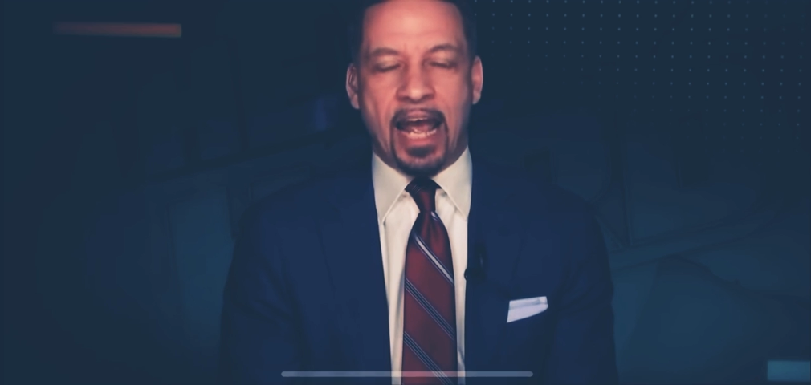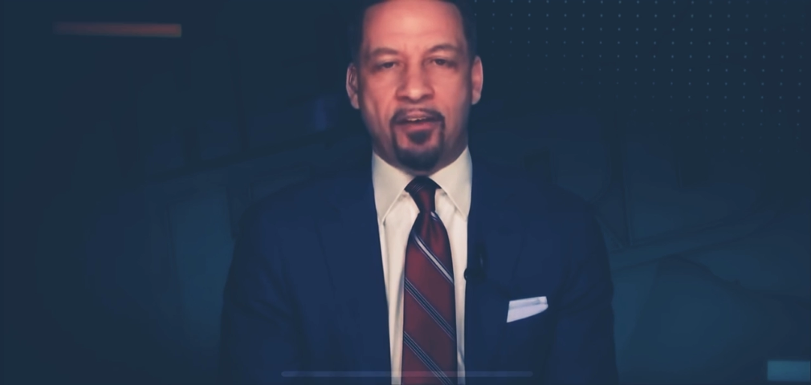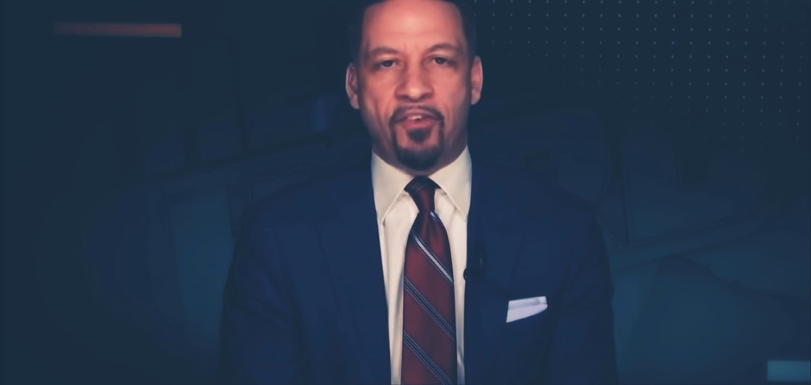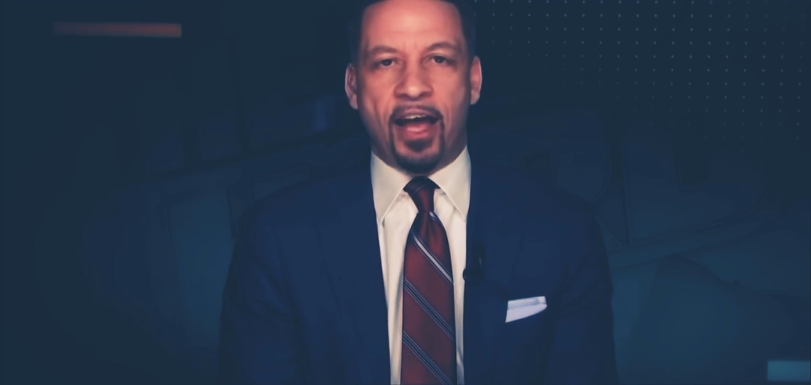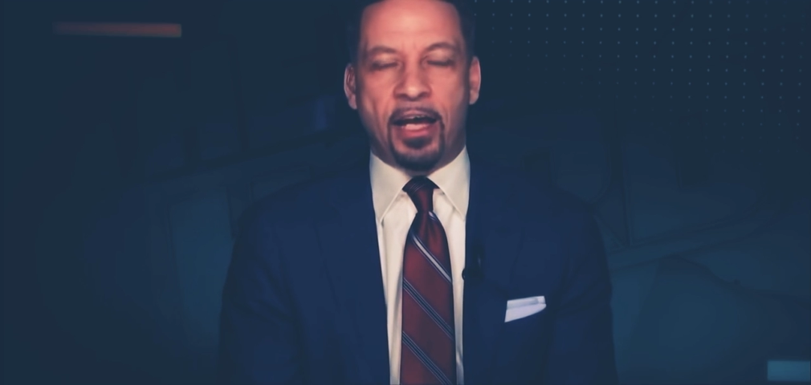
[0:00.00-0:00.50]

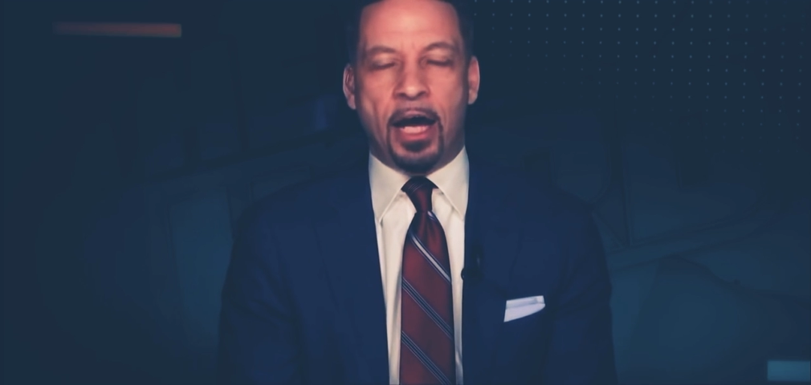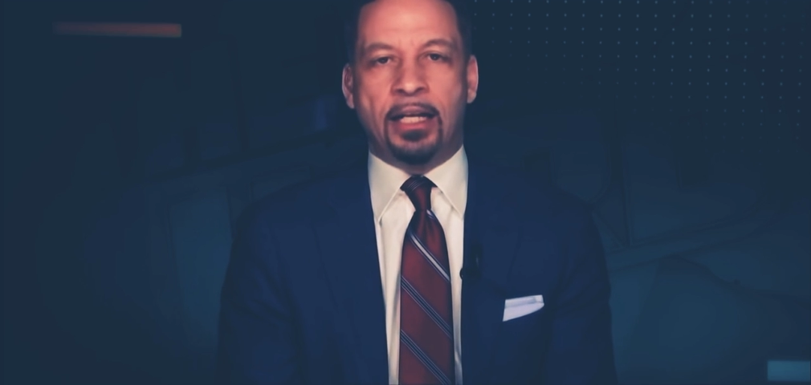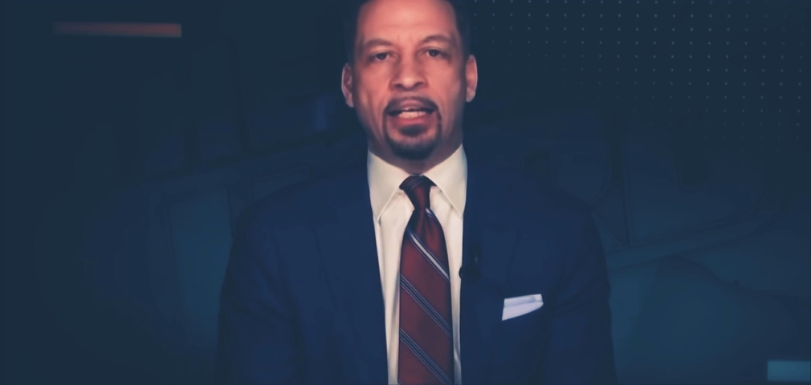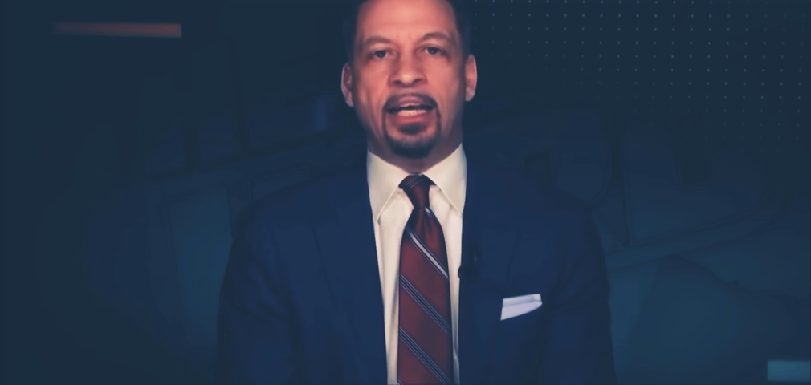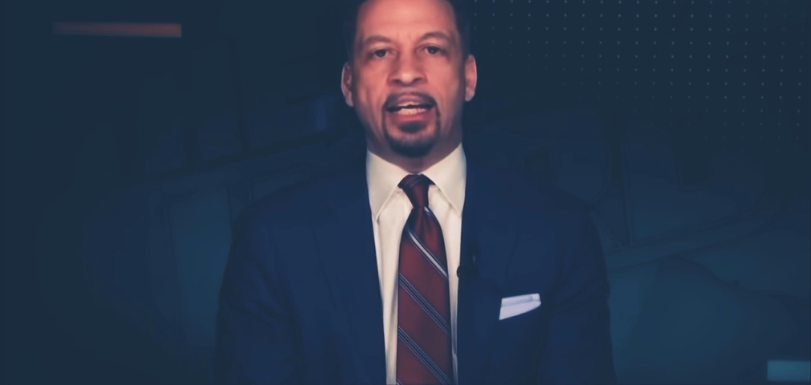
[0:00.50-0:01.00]
Van
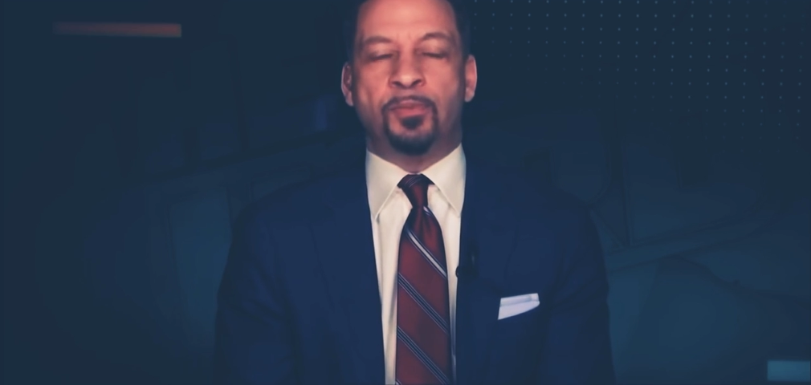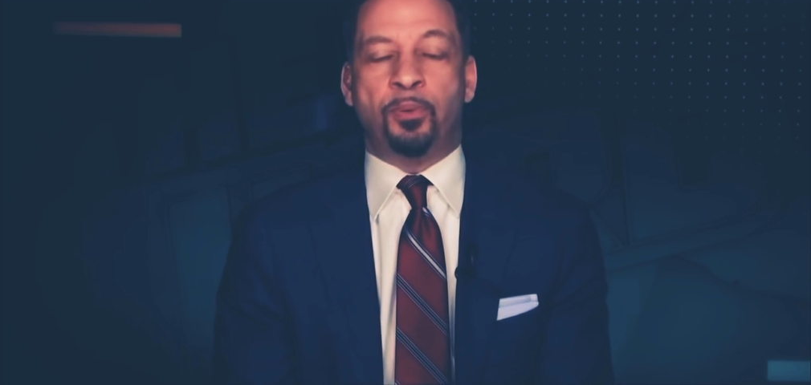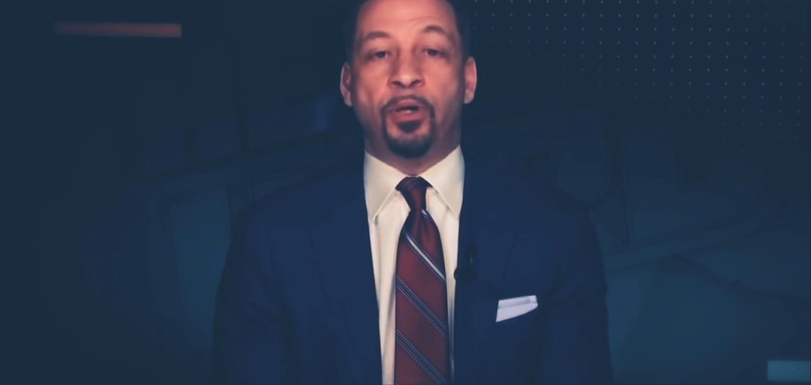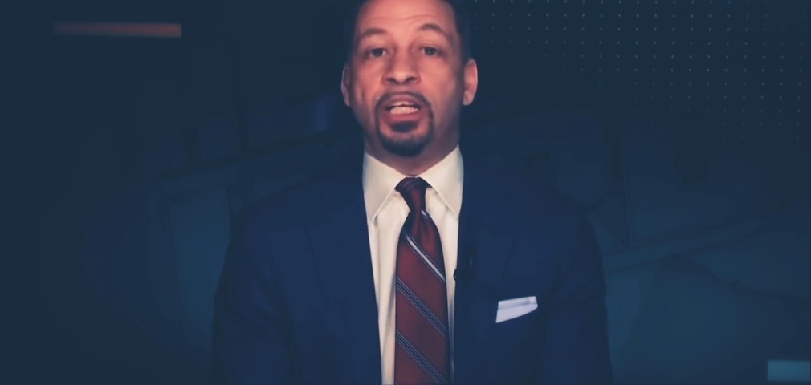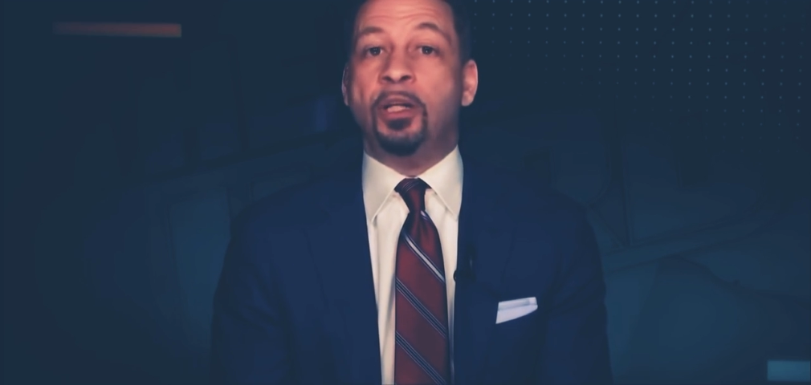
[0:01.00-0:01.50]
Gundy is
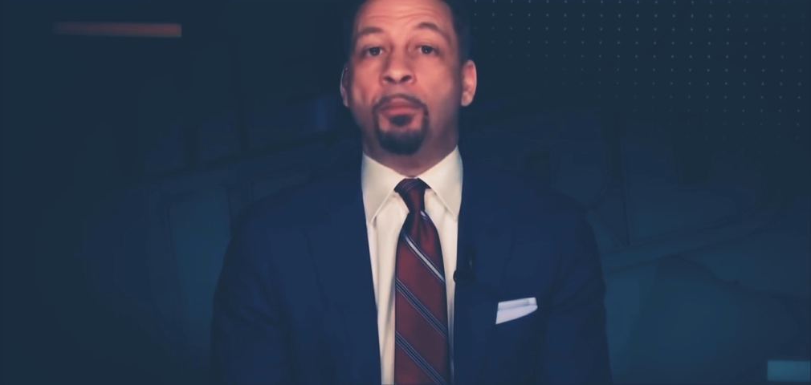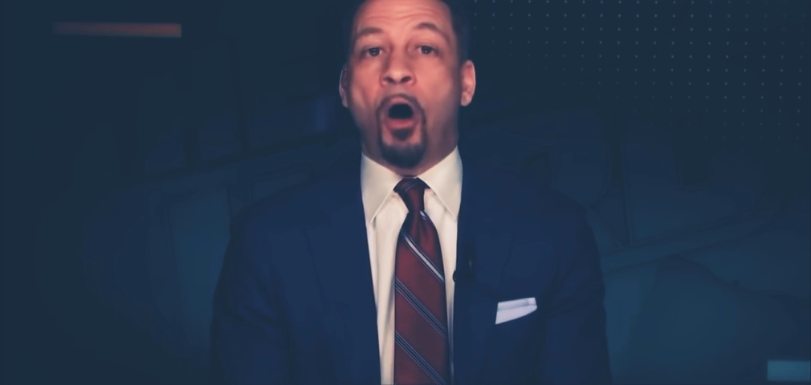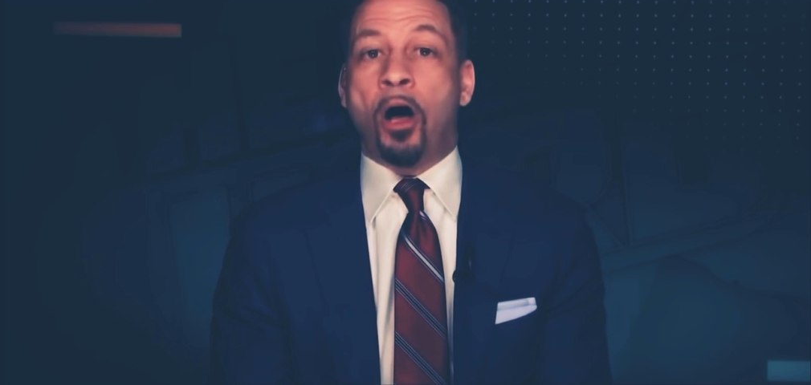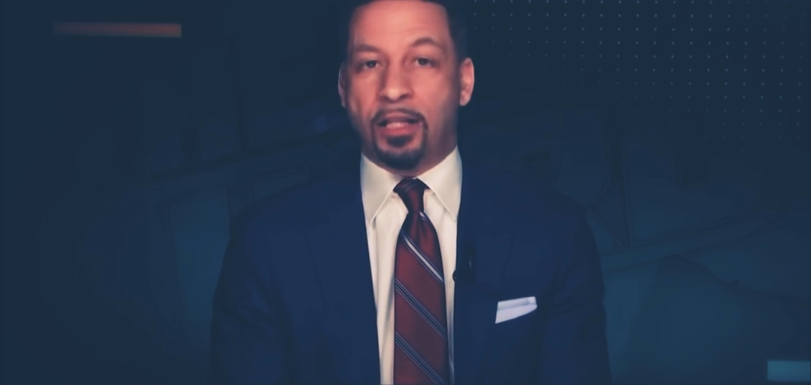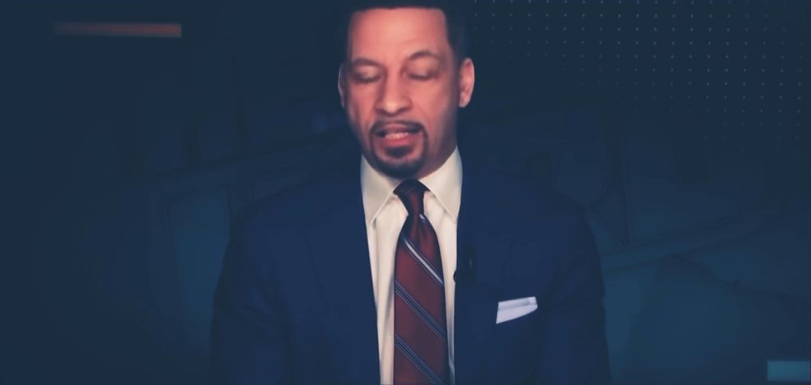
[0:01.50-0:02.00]
putting the
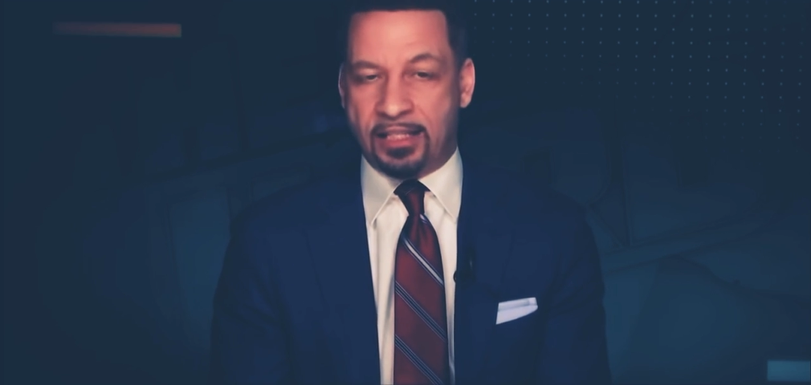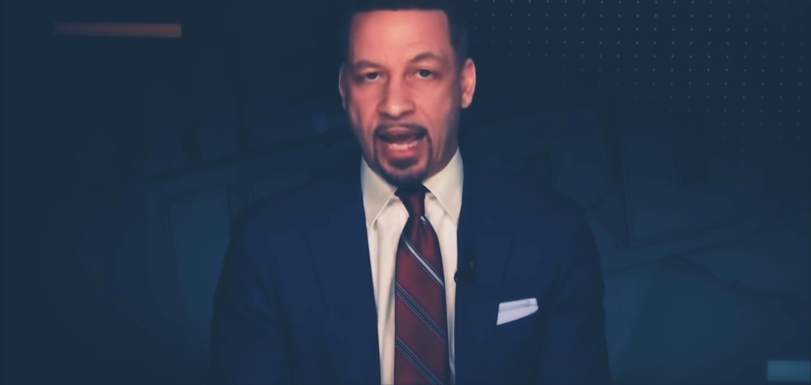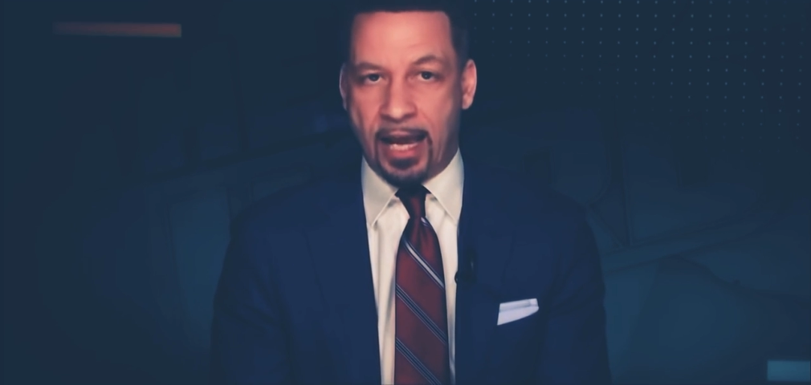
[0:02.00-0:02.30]
ball in his hands.